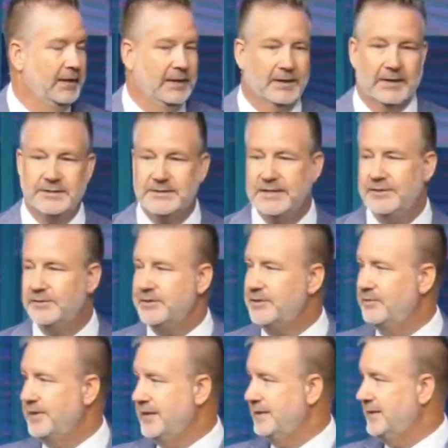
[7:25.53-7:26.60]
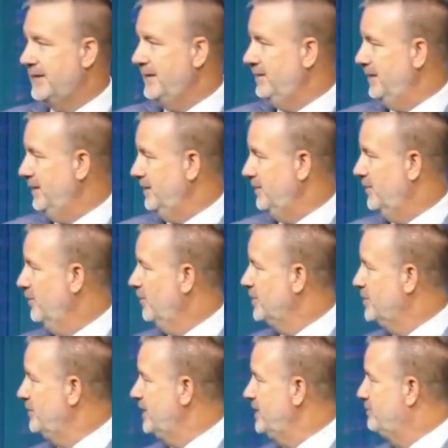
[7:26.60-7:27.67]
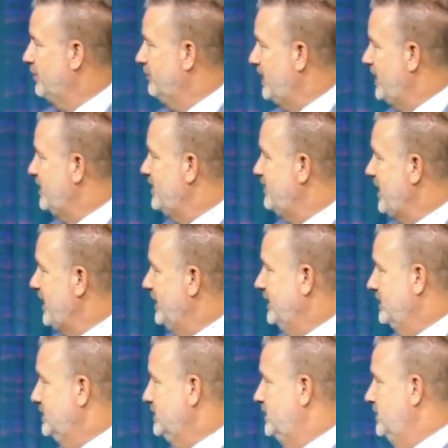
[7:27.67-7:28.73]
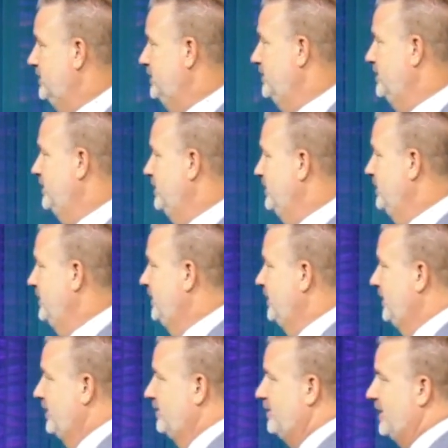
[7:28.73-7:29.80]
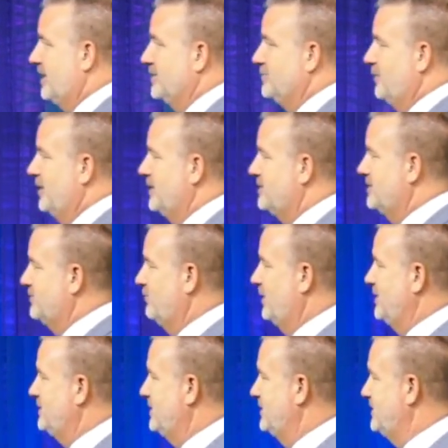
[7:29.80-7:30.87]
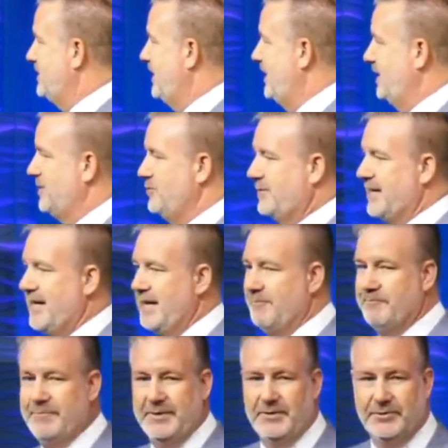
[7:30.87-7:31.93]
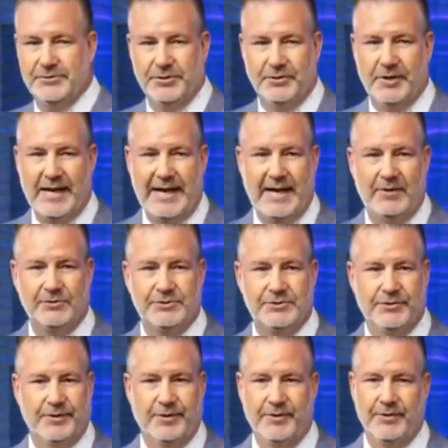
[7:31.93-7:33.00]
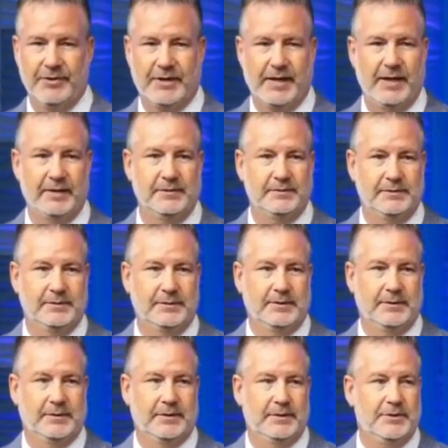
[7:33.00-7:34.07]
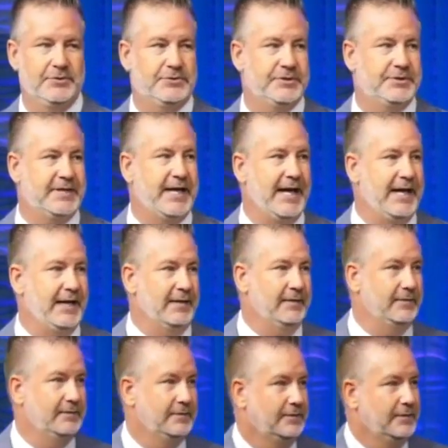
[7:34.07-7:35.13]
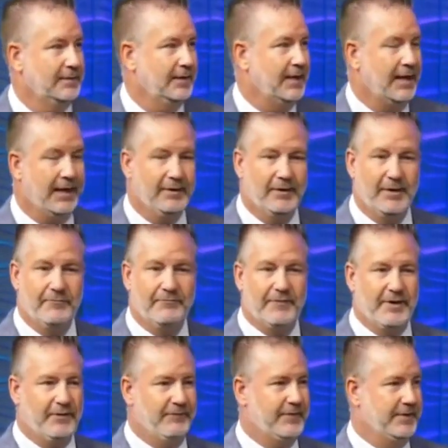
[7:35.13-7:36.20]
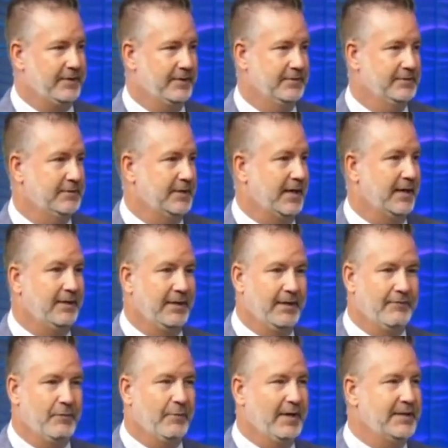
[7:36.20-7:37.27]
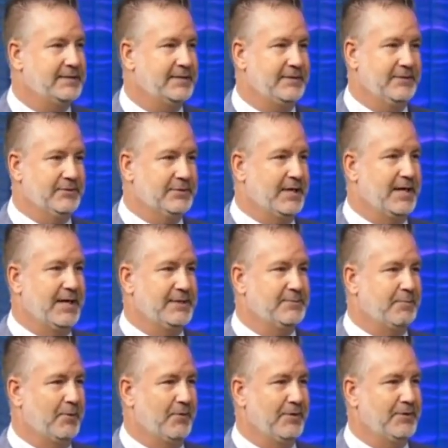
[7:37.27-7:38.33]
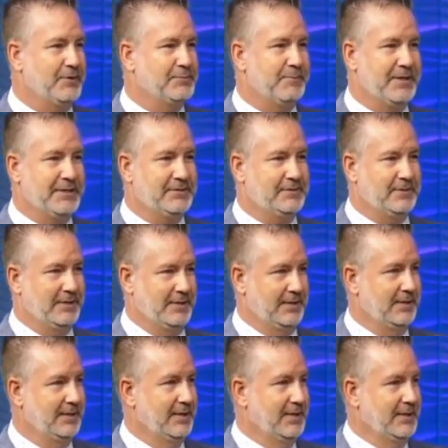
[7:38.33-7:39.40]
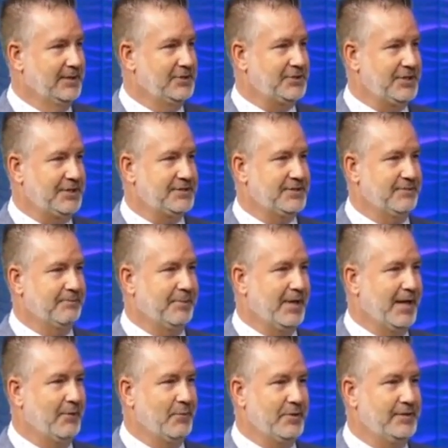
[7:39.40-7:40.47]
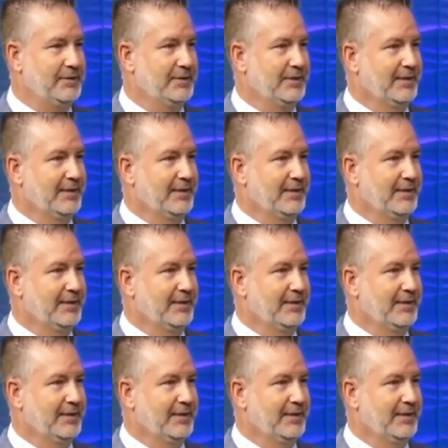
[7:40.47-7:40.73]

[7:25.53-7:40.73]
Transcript: Because either you need healing or you need preventative maintenance. That's right. Because what is, what is the saying? You can't build your house during a hurricane. You just can't. And I love fail videos. And I love it when I see those guys pulling those big uh, sheets of plywood